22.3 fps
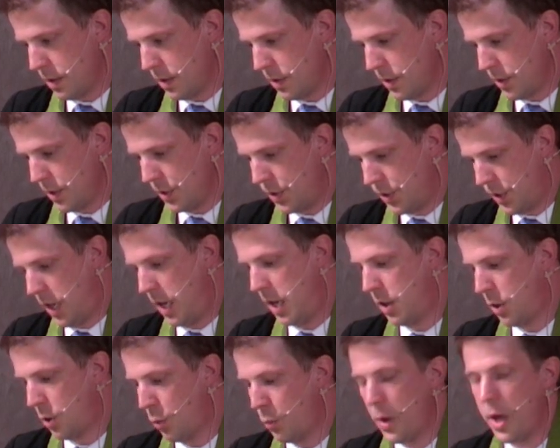to
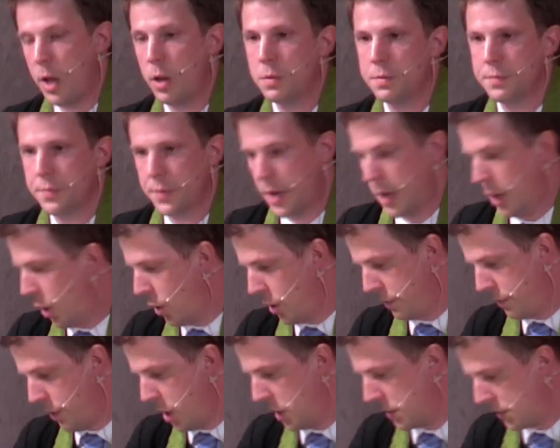seek the welfare
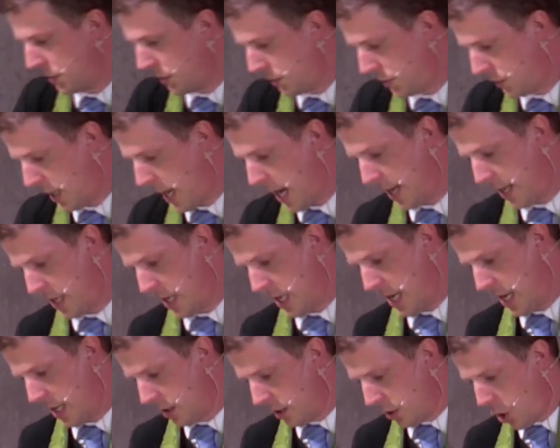of our society
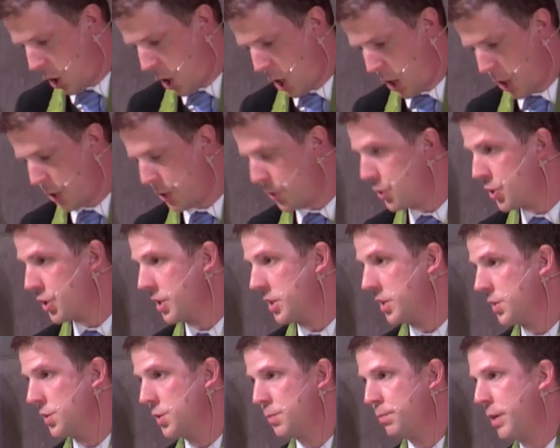at large, and
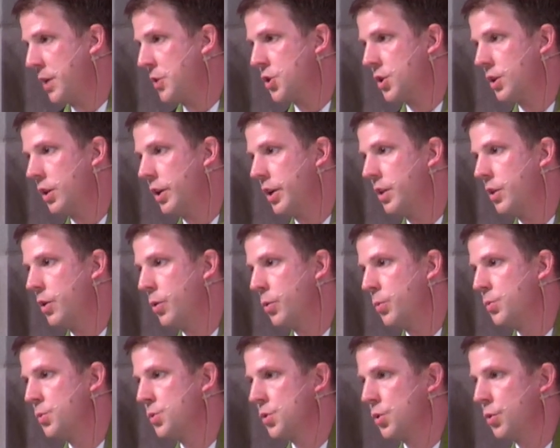especially
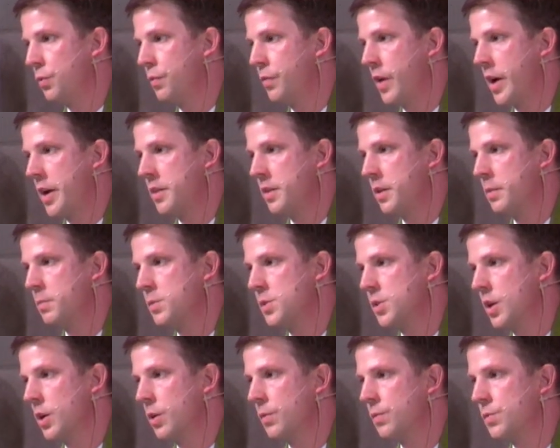those who find
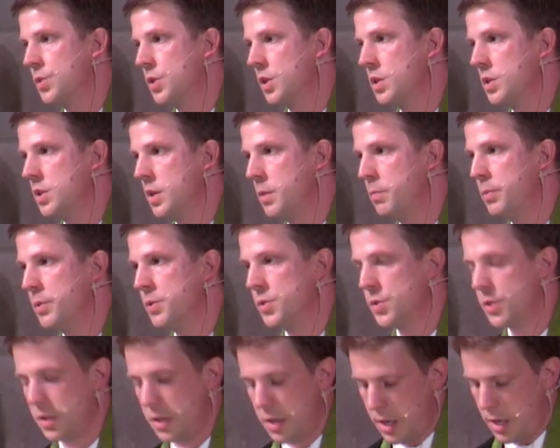themselves in
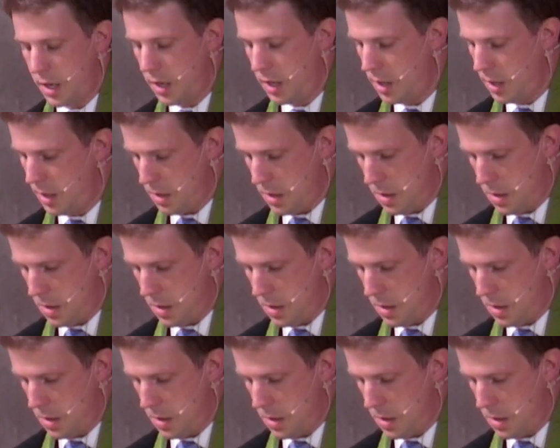deepest need.